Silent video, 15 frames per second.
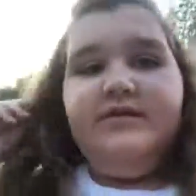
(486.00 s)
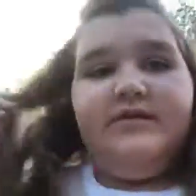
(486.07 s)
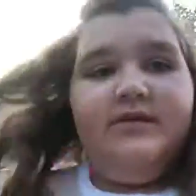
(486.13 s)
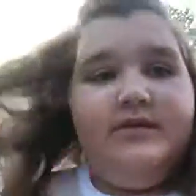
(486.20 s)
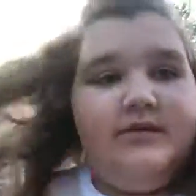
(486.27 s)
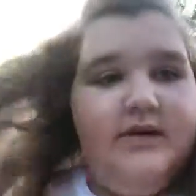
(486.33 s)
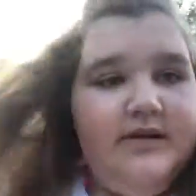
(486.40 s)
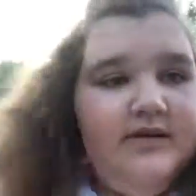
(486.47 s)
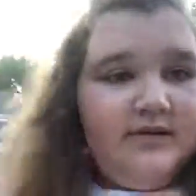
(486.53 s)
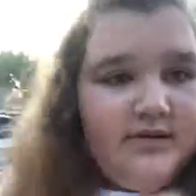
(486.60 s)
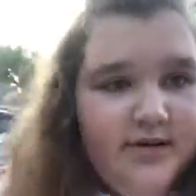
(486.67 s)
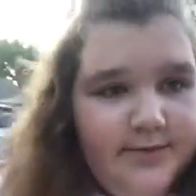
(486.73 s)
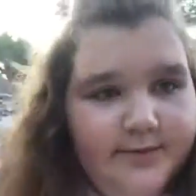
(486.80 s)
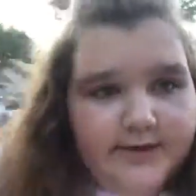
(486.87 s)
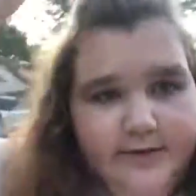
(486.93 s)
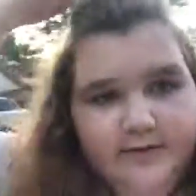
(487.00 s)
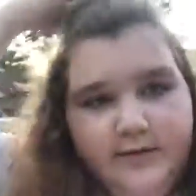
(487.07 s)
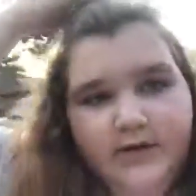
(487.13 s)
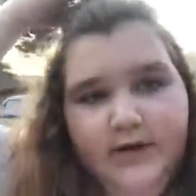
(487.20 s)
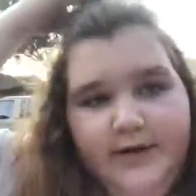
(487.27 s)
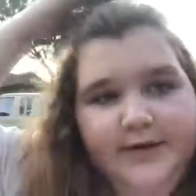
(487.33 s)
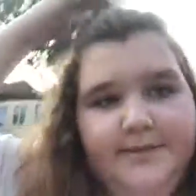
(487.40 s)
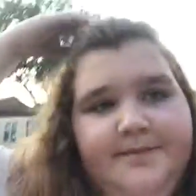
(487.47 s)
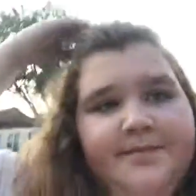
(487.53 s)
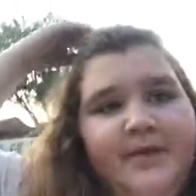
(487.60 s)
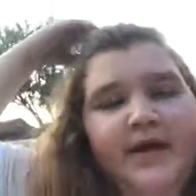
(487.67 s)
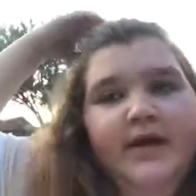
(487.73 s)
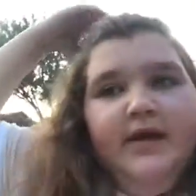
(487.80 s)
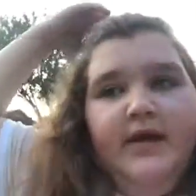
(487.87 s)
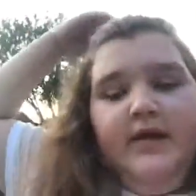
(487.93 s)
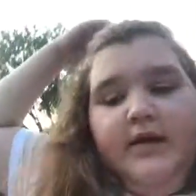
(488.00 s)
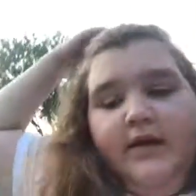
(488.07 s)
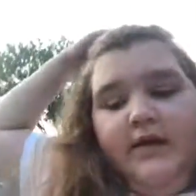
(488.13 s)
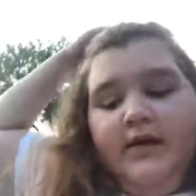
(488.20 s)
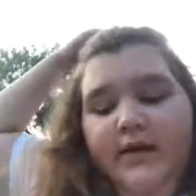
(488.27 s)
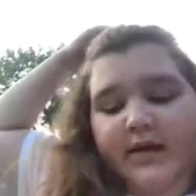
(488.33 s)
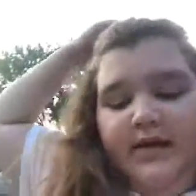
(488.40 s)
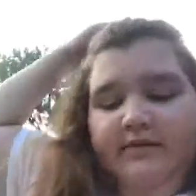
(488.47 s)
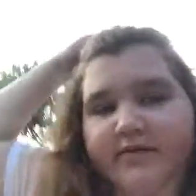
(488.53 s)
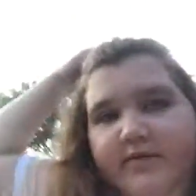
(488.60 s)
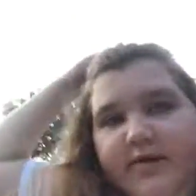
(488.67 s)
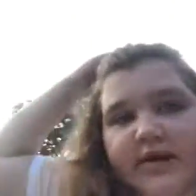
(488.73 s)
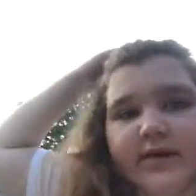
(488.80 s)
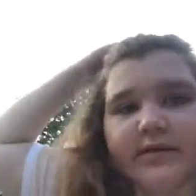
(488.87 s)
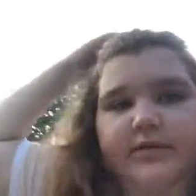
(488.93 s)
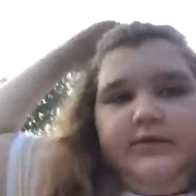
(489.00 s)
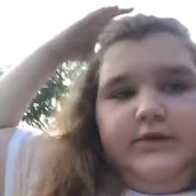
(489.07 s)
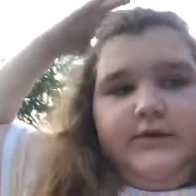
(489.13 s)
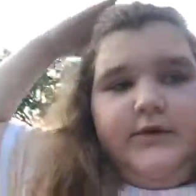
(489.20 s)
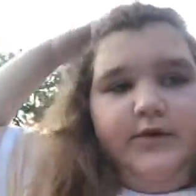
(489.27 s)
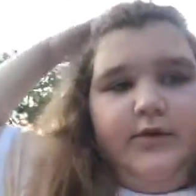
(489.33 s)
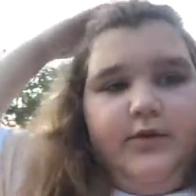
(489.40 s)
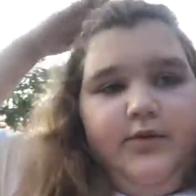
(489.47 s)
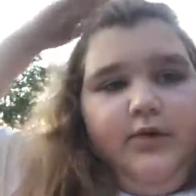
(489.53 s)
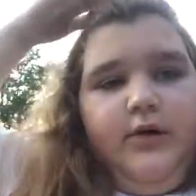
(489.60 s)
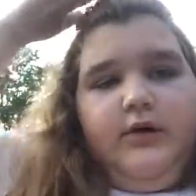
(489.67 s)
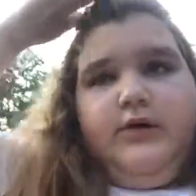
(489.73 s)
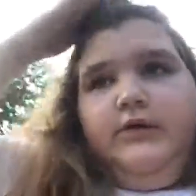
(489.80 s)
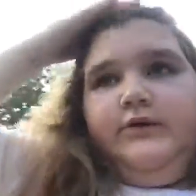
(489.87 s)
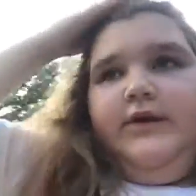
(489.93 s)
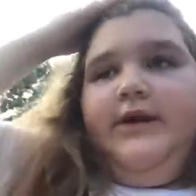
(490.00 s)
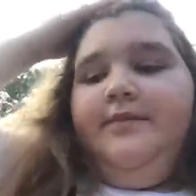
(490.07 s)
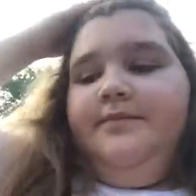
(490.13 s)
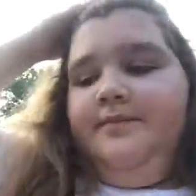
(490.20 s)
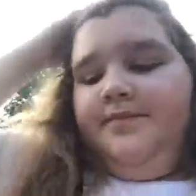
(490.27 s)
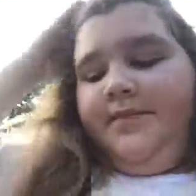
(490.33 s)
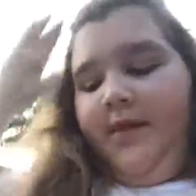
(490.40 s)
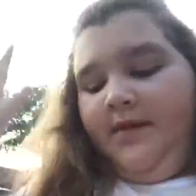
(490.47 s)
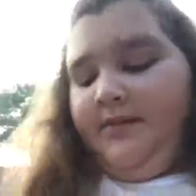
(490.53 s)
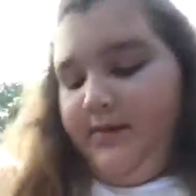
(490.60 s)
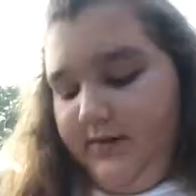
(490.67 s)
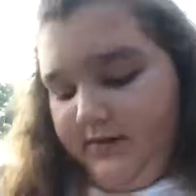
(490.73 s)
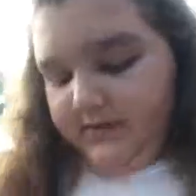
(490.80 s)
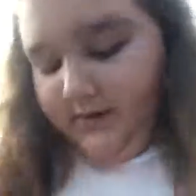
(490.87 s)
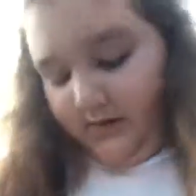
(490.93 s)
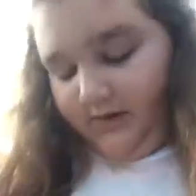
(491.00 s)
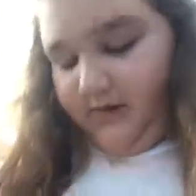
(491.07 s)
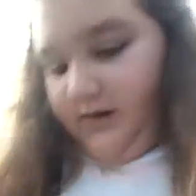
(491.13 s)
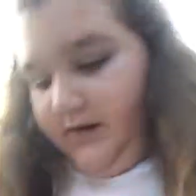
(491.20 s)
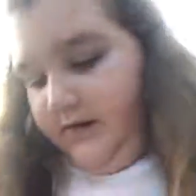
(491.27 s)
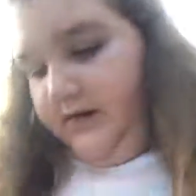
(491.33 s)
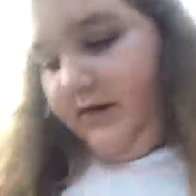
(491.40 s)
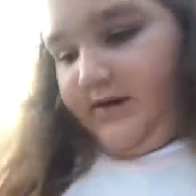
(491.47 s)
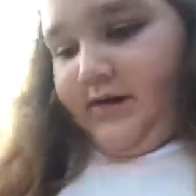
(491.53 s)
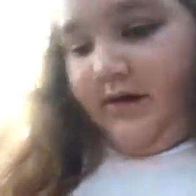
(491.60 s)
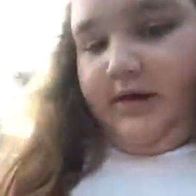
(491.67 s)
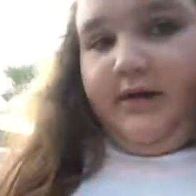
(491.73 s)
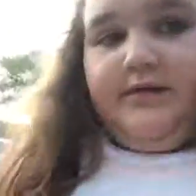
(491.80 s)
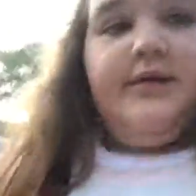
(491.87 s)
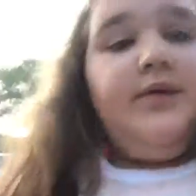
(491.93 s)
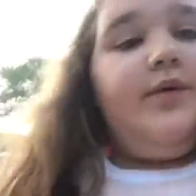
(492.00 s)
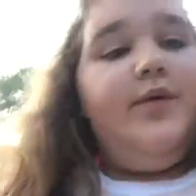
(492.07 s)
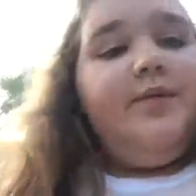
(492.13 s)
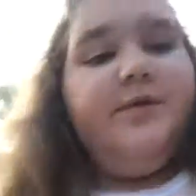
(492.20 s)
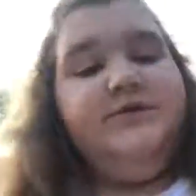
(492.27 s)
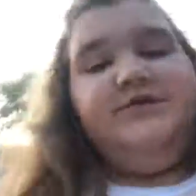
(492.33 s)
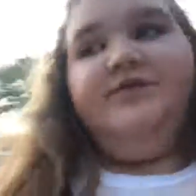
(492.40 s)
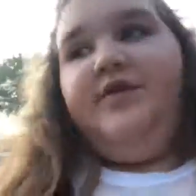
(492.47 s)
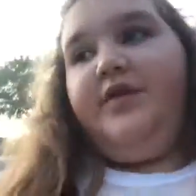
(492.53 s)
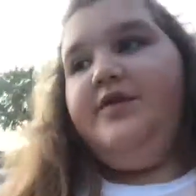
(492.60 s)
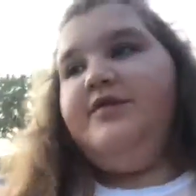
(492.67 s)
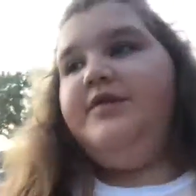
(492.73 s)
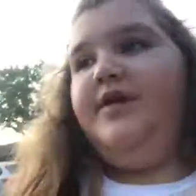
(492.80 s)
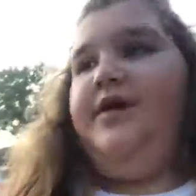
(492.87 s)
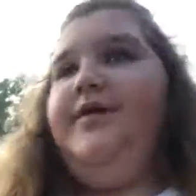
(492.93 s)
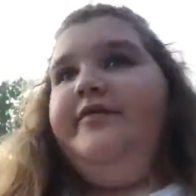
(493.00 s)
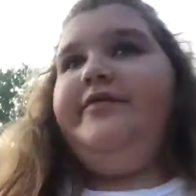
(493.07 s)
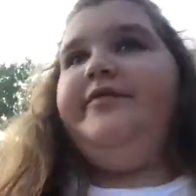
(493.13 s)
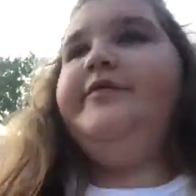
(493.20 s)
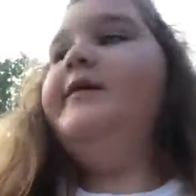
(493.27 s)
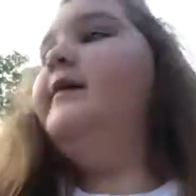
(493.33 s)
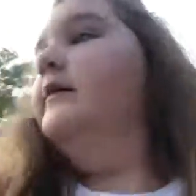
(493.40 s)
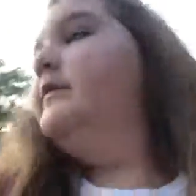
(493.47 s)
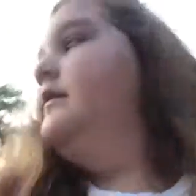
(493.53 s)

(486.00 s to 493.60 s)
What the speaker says: So a couple hours later, I haven't been able to go on a walk all day. I've been doing a whole bunch of other stuff,